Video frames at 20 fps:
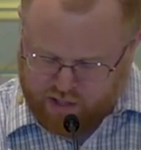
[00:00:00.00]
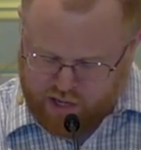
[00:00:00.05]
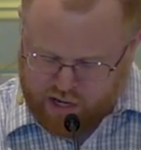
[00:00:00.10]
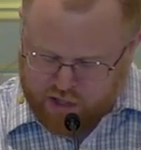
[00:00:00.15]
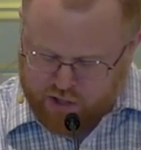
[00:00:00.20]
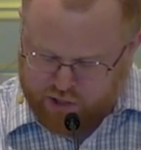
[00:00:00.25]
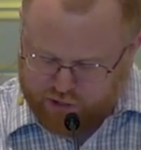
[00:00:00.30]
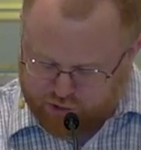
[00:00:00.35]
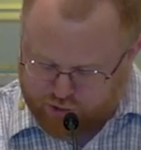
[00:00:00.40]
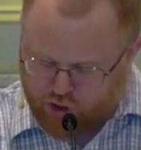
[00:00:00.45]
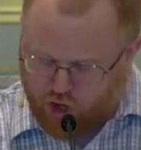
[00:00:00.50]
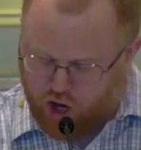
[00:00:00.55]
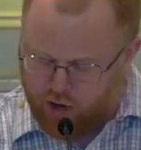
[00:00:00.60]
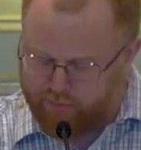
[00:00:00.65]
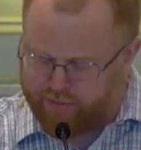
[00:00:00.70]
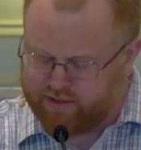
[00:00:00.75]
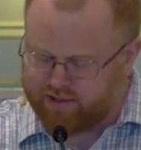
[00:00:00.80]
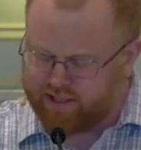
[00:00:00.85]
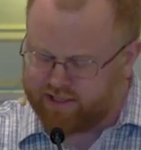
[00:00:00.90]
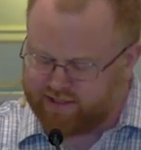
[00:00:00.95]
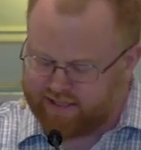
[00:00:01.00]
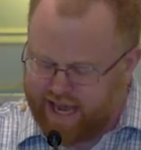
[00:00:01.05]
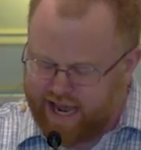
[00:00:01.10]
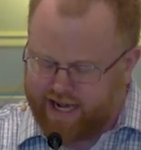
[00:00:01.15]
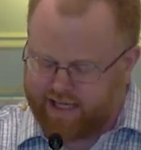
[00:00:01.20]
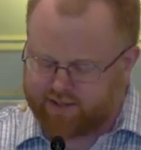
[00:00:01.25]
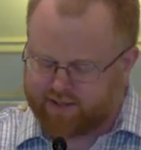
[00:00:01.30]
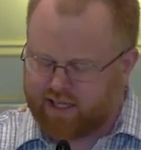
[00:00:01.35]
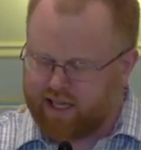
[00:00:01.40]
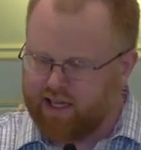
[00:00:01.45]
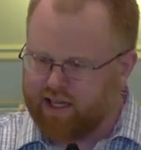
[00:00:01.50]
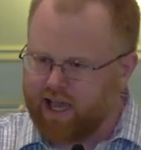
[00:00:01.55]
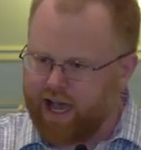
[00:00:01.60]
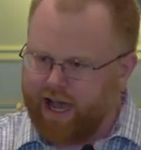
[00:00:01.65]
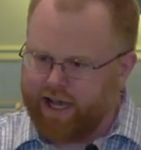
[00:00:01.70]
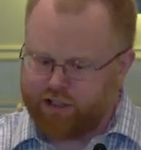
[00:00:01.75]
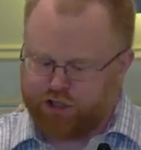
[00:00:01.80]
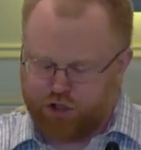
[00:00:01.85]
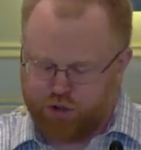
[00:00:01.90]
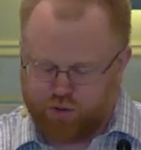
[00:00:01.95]
The psalmist is asking
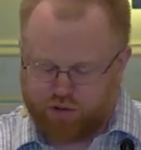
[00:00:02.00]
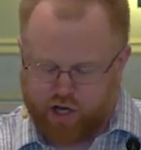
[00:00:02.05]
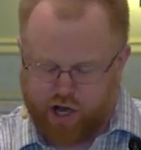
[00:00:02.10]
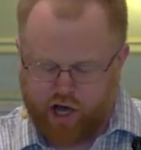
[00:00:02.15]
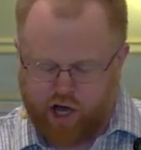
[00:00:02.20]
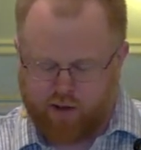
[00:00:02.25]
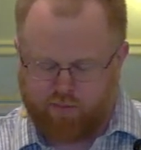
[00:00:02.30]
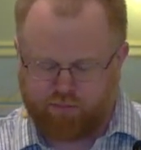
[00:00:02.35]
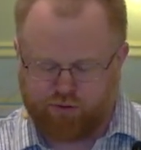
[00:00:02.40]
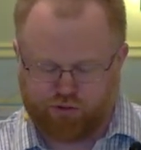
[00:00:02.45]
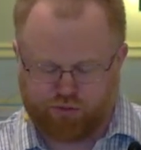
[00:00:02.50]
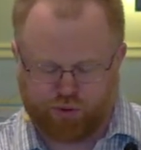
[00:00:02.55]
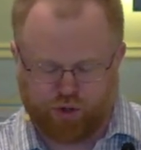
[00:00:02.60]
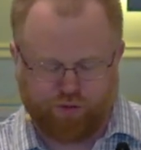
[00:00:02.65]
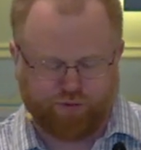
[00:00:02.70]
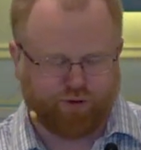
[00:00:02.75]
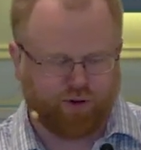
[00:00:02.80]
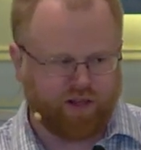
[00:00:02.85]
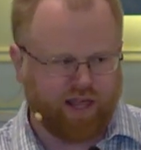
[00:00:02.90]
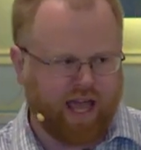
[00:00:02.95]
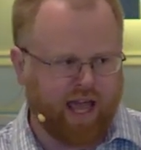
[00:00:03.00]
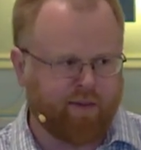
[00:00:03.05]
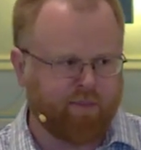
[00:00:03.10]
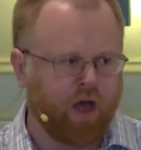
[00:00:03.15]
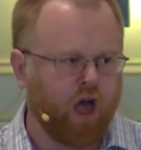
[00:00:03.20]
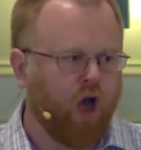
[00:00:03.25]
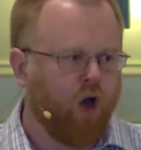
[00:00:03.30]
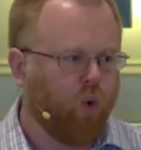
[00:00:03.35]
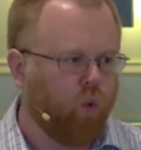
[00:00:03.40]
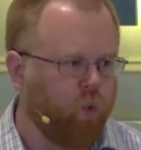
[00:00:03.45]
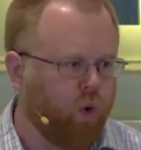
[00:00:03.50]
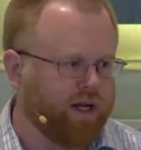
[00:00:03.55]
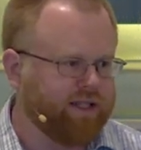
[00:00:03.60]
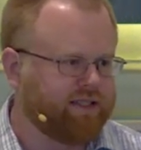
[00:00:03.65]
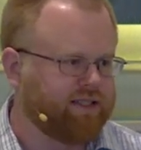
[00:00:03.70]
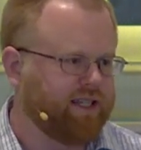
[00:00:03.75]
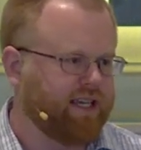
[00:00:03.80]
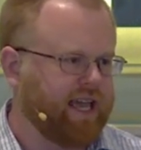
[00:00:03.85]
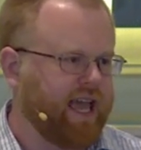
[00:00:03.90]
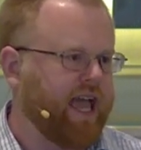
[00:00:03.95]
God to come through for them
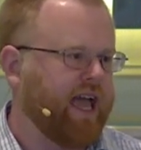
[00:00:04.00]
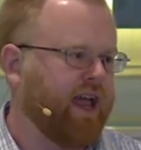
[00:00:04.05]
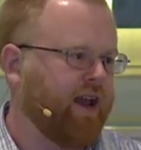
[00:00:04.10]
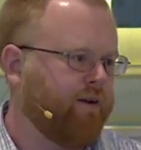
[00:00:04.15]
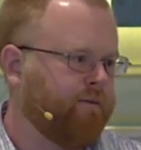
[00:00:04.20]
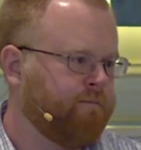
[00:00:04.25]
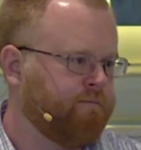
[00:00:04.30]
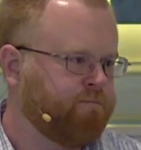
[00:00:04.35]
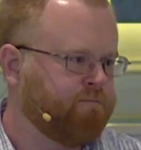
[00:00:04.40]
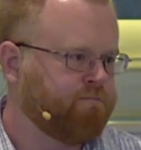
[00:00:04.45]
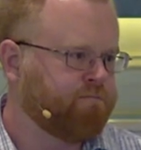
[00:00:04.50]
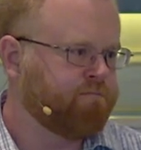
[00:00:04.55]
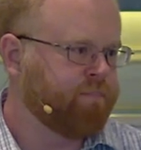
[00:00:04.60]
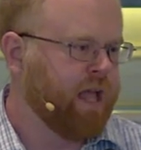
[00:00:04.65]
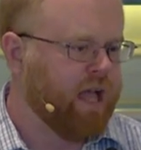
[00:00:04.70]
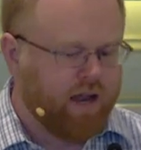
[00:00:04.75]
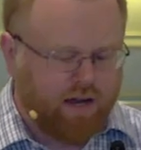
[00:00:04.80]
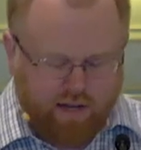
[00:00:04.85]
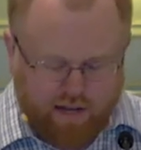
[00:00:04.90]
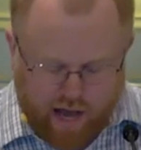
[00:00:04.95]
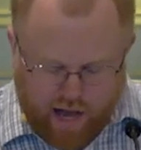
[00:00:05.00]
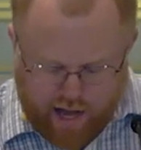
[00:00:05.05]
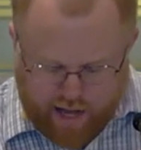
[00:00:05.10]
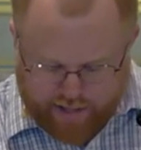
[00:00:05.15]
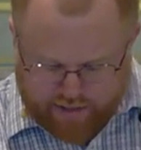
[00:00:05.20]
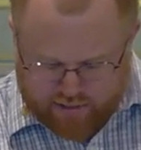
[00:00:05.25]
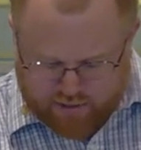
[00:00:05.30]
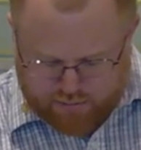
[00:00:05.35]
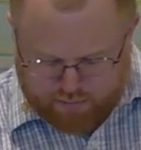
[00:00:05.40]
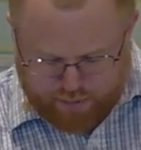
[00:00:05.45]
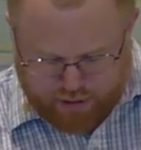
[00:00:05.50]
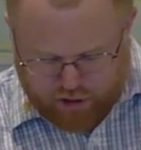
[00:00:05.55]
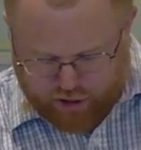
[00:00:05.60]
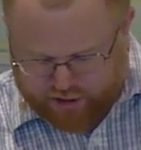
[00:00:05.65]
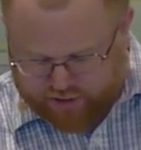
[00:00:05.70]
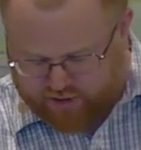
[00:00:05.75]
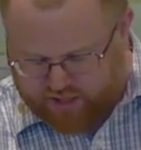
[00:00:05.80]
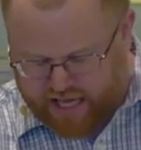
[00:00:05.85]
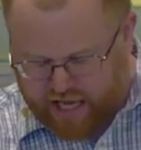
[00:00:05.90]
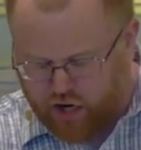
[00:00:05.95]
once again, not
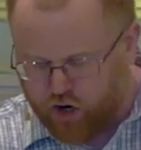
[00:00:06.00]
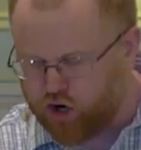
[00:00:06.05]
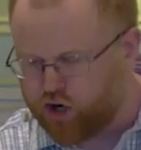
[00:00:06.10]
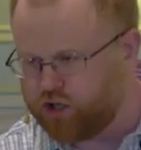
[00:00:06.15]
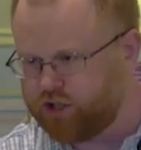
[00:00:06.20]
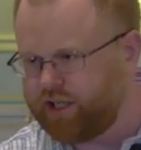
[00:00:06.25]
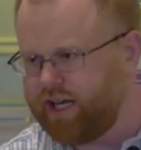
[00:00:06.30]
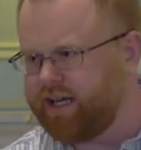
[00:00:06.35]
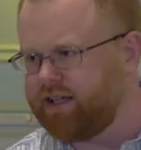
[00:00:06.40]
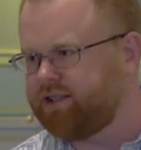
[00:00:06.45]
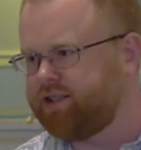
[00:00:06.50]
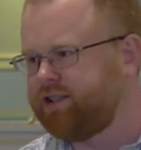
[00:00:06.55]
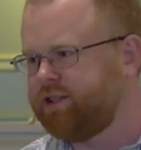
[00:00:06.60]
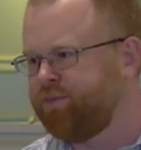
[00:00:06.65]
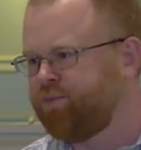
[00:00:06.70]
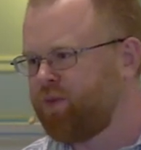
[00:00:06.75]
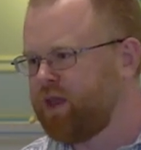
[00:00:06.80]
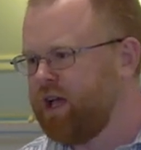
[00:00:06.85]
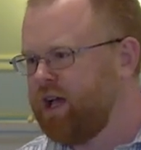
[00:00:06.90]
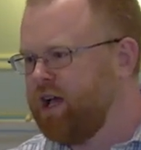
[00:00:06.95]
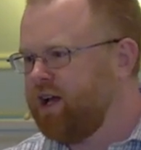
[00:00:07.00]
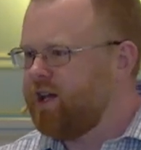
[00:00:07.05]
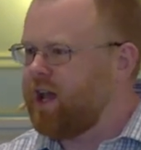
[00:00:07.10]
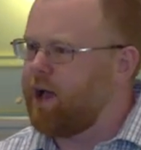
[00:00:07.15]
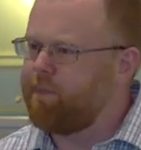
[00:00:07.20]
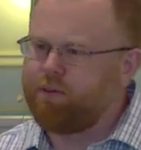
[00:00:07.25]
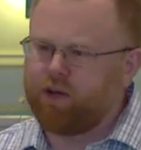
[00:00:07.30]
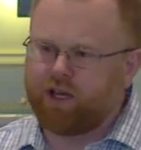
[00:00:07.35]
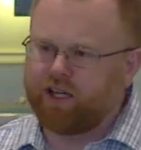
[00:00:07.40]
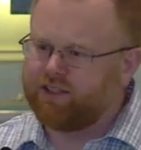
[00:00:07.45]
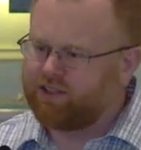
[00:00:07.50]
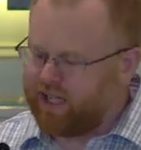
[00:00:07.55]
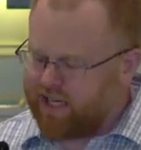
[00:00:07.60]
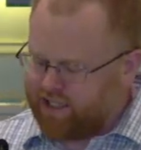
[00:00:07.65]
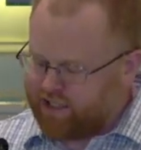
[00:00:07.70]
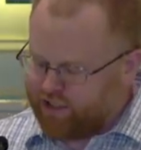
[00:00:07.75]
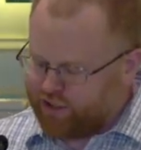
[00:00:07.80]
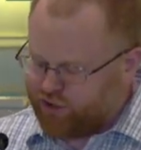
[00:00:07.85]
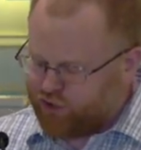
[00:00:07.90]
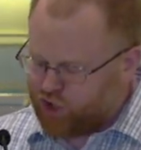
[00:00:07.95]
because they earned it, not because they
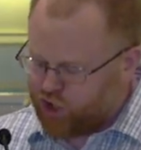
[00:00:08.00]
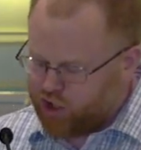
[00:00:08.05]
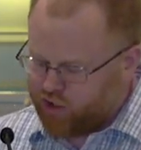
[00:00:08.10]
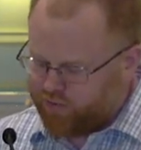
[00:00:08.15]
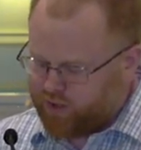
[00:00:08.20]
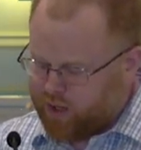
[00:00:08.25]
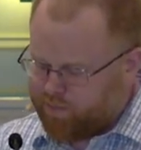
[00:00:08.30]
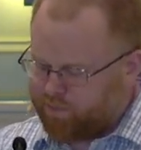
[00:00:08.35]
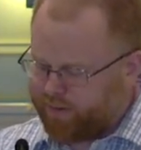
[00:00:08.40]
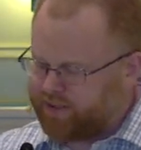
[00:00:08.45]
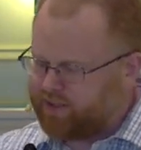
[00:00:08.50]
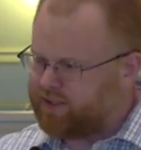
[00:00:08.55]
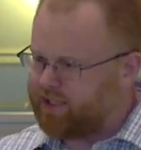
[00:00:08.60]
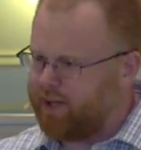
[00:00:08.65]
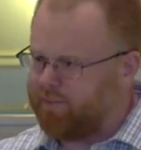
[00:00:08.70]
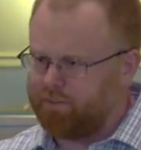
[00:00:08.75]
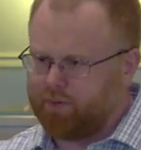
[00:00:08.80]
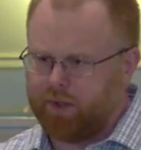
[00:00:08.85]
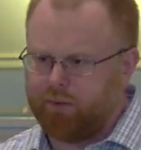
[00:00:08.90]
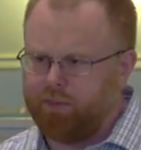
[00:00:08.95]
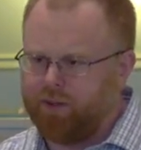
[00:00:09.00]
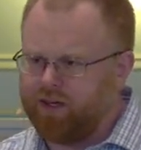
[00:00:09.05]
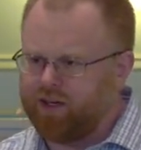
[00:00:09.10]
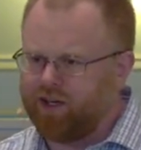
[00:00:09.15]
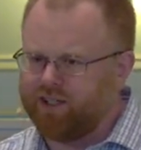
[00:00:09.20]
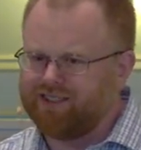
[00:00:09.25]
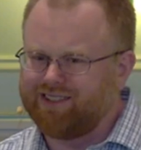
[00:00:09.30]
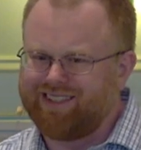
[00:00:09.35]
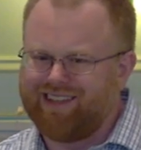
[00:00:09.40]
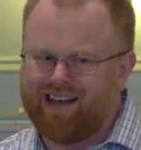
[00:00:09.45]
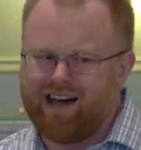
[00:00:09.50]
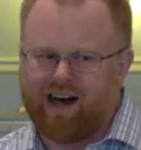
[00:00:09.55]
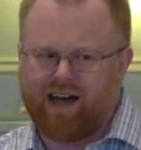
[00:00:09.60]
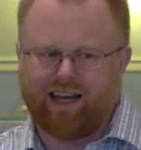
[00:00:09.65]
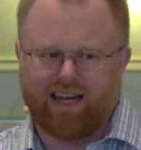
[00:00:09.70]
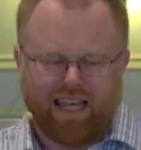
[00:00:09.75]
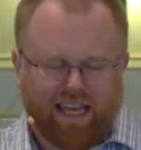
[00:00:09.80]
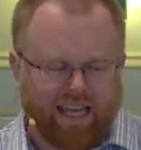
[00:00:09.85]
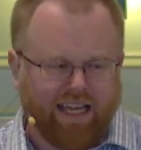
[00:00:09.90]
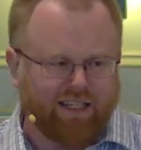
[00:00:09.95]
deserved it, but simply because God
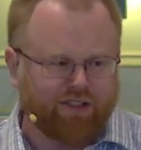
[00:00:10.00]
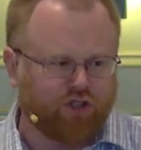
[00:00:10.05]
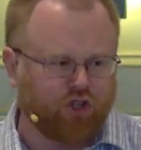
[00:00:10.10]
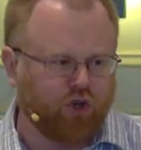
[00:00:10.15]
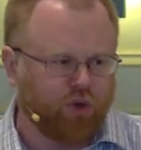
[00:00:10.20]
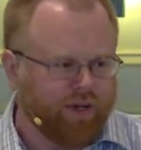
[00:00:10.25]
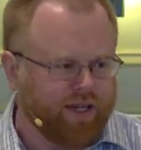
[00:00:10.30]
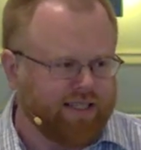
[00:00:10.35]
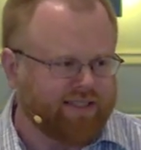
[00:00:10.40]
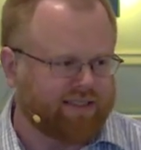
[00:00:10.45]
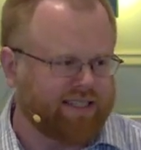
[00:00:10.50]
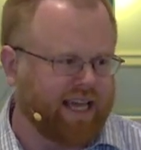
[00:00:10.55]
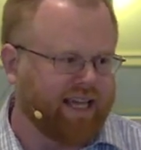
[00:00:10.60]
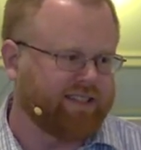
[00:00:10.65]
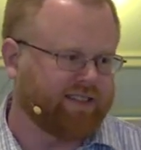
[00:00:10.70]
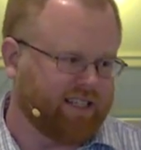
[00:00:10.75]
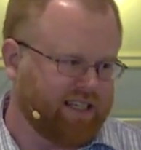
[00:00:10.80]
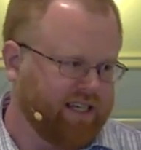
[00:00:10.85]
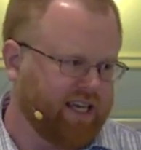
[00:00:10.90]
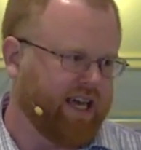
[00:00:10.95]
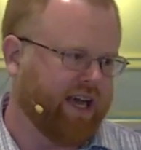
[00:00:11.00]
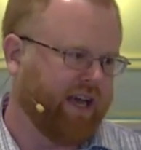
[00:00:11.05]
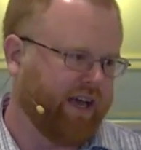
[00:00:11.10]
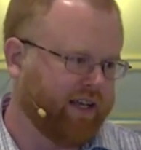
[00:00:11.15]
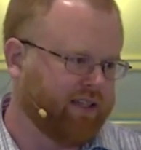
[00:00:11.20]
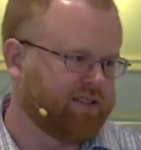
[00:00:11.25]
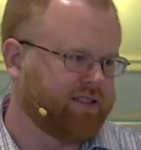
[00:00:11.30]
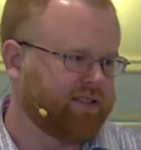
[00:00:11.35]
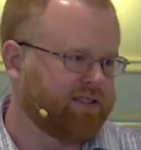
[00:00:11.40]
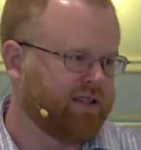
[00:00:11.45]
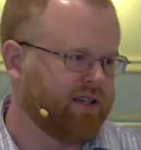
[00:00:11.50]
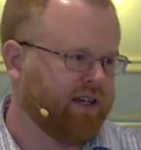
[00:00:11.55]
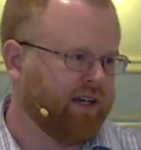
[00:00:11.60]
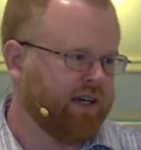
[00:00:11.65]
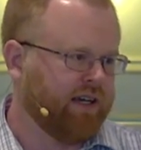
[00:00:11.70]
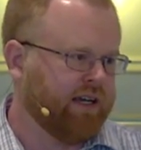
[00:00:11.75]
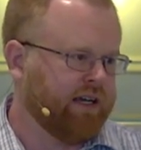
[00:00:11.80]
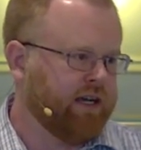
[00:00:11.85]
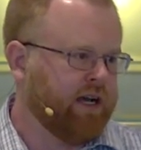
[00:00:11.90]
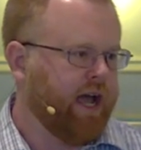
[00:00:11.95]
is who he says he is,
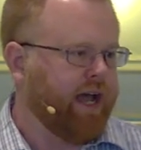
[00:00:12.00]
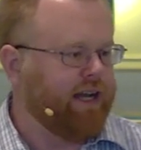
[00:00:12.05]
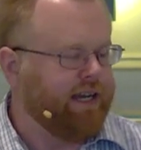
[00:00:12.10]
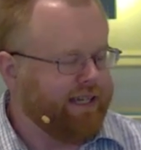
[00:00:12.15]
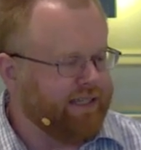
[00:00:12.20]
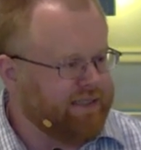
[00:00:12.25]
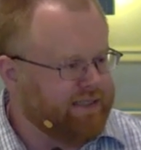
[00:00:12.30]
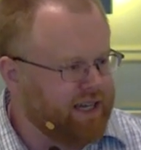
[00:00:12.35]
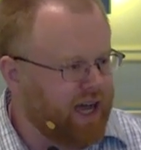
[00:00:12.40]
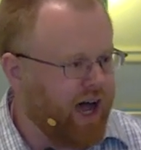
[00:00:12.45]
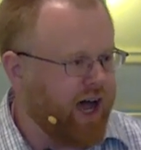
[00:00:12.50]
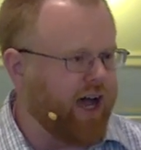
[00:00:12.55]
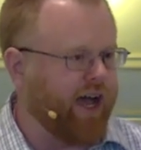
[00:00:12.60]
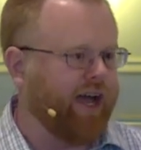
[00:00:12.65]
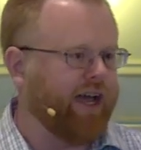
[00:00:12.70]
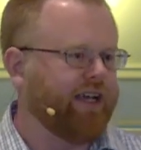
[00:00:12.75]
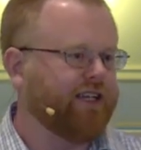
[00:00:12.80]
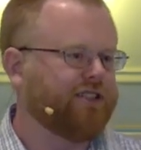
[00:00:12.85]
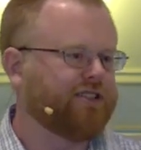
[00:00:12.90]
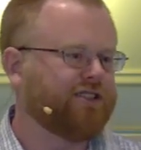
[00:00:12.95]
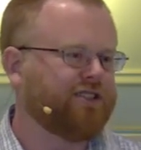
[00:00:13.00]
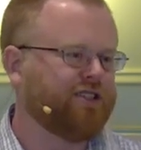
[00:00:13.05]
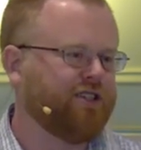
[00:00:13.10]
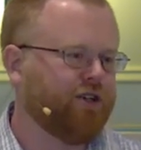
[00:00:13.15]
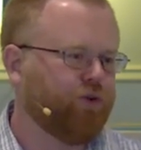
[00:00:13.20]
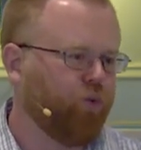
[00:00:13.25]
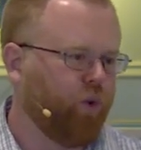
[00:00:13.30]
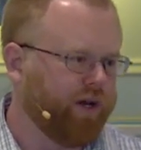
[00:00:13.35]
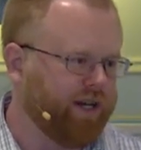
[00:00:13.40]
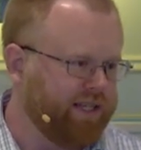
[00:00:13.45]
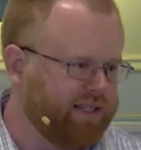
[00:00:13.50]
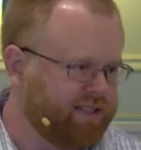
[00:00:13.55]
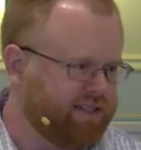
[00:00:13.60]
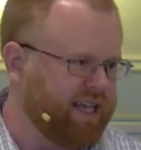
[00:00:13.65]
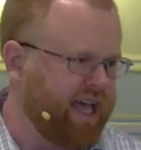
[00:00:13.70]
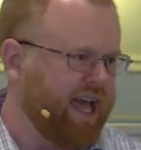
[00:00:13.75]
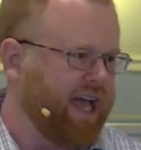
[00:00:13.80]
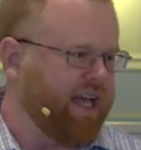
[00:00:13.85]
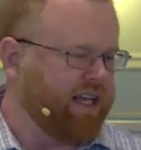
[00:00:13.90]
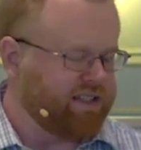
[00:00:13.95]
and he does what he
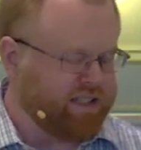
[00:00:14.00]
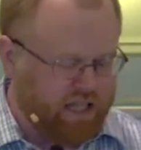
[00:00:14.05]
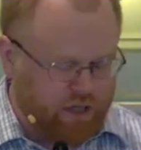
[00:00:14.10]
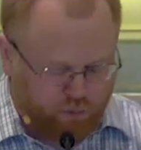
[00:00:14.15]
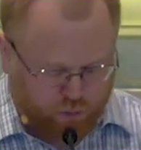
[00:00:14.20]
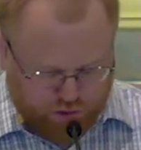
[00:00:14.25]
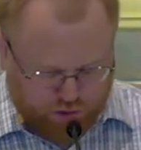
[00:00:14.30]
says he will